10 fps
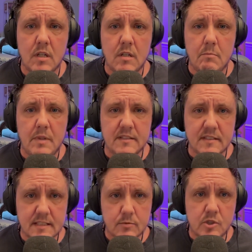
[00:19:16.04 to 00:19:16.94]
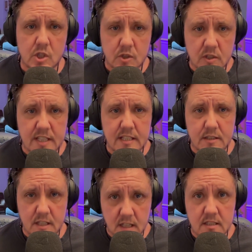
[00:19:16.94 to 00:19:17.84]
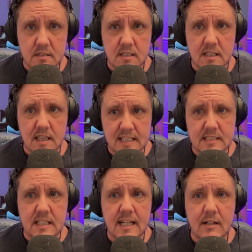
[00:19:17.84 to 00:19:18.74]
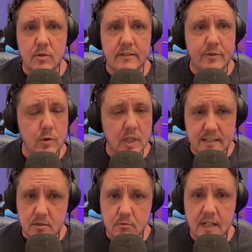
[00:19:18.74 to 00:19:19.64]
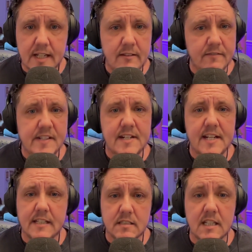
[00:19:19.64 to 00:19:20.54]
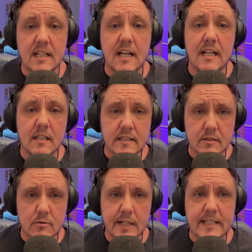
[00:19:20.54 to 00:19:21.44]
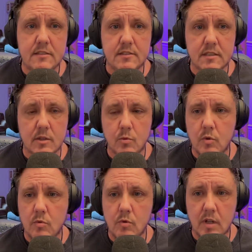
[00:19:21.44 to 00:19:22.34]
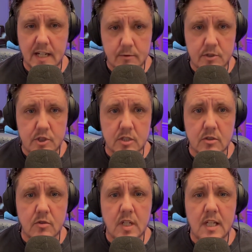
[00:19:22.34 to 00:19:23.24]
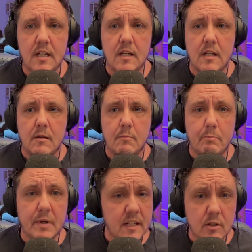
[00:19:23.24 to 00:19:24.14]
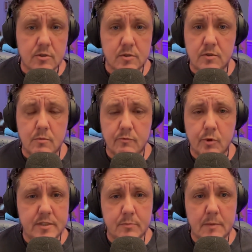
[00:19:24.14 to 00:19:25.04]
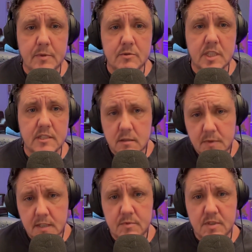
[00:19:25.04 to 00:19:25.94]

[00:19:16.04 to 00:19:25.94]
because that's what journaling does. It lets it out. If you like to write, fantastic. I like to write, so I would journal. But I'd also do voice memos, because sometimes